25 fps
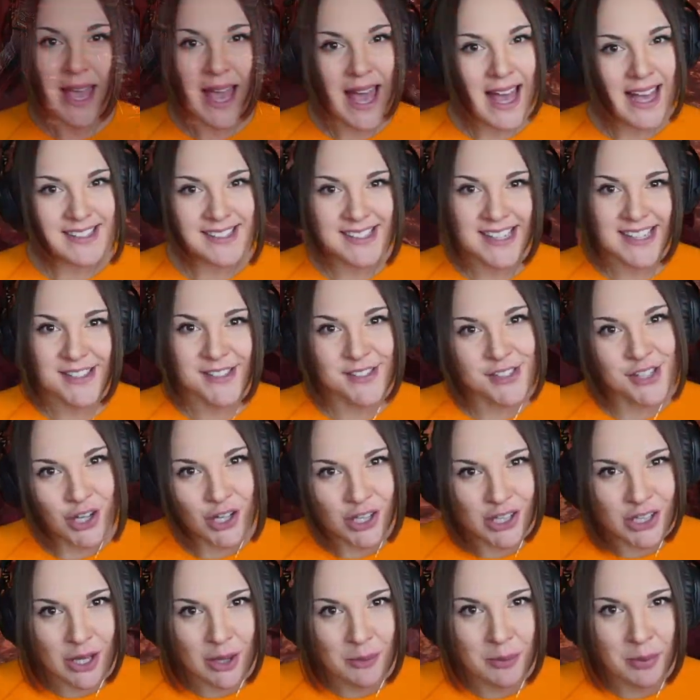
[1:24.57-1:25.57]
has a
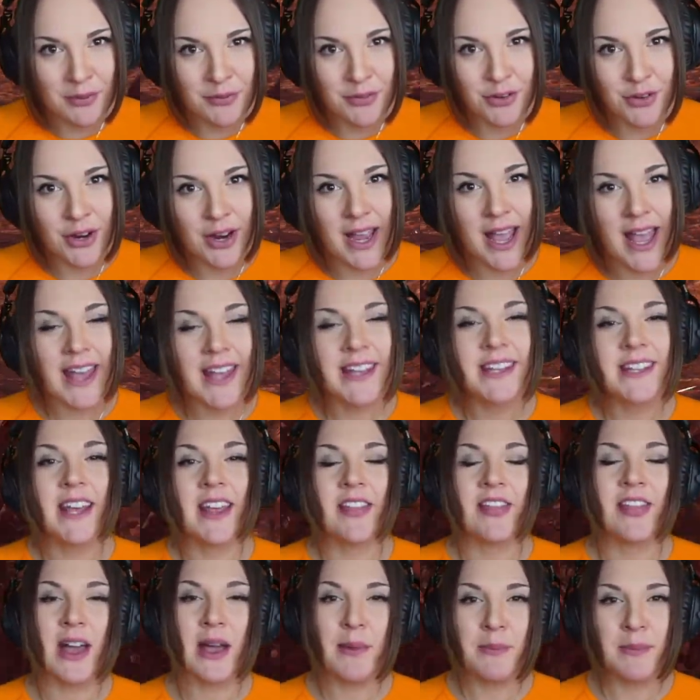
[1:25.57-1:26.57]
skull above their head,
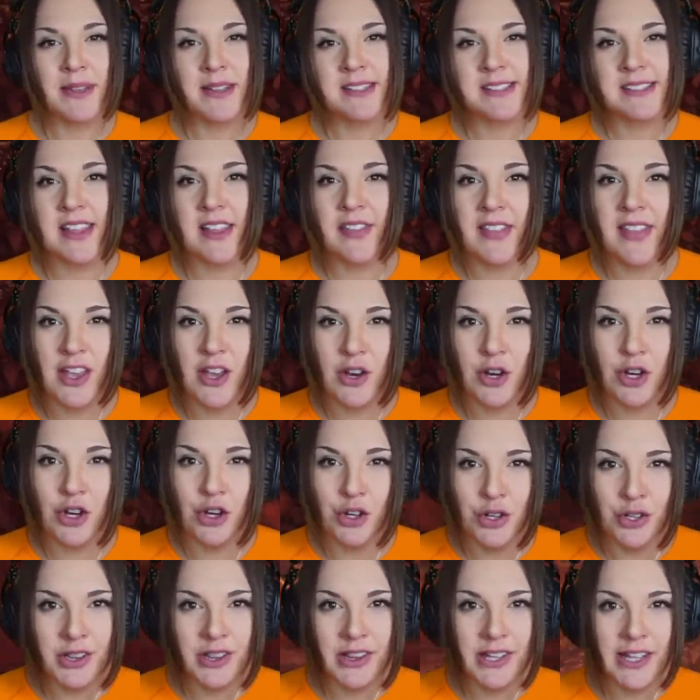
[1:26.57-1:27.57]
that means that they are
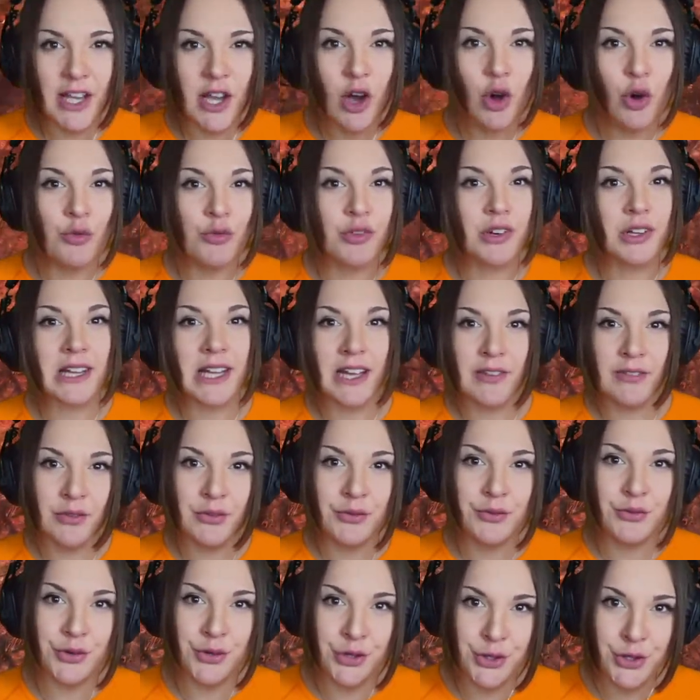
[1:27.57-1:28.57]
currently
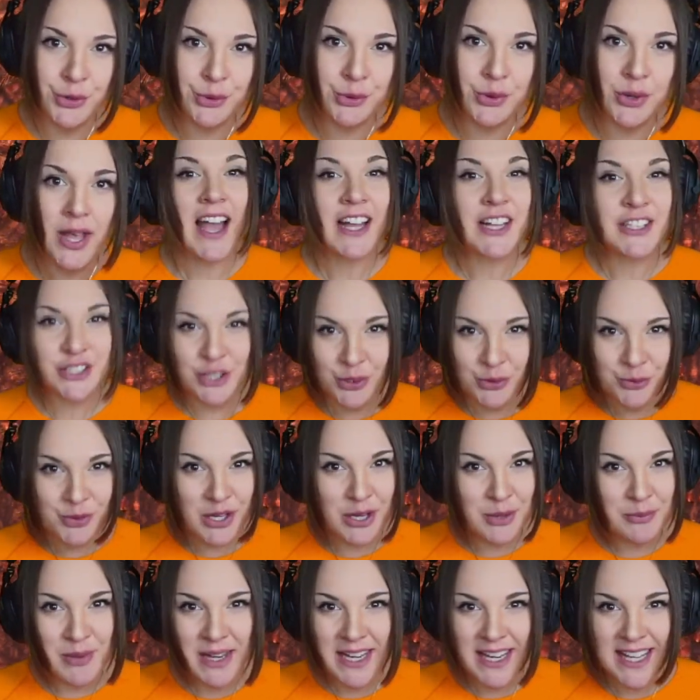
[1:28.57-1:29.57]
over-leveled for you. I don't
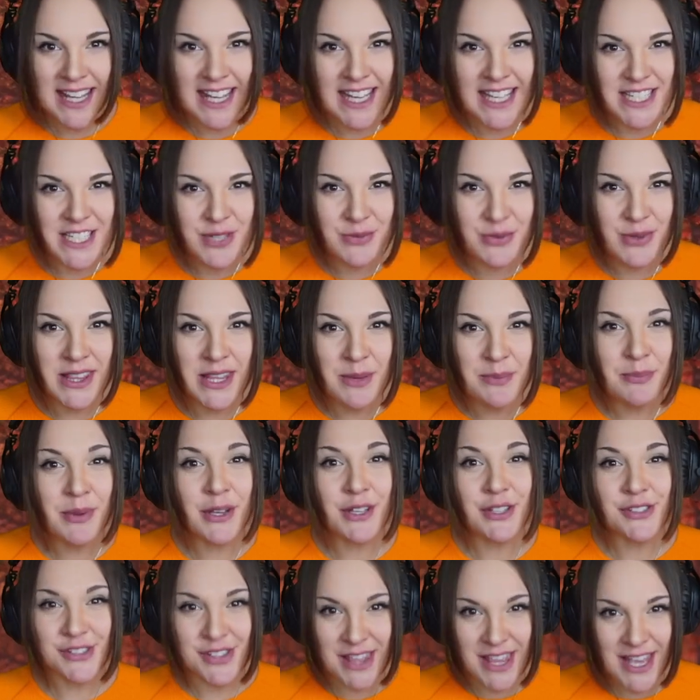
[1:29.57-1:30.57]
recommend engaging with them
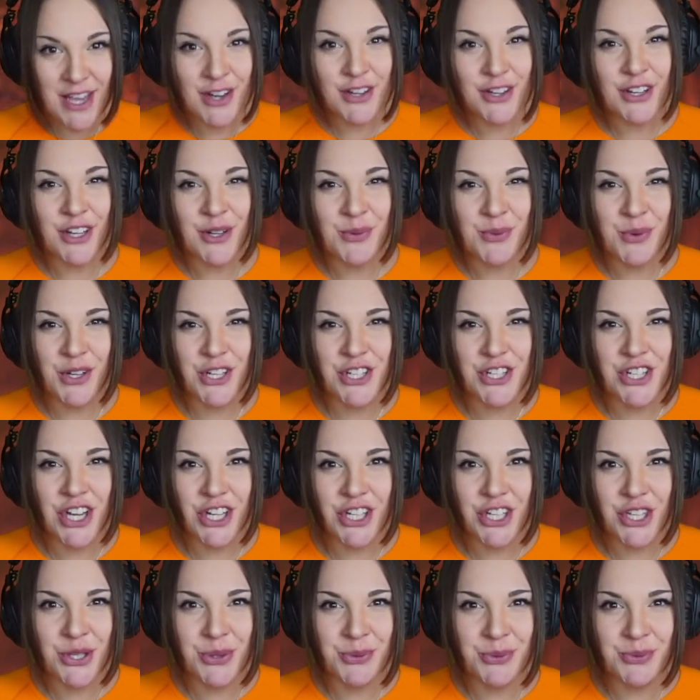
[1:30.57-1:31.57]
because they are going to
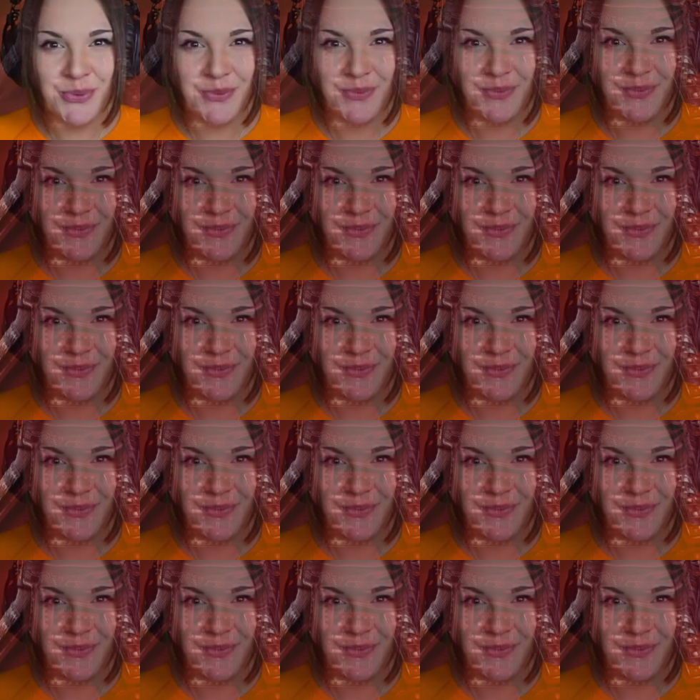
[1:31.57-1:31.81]
one-shot you.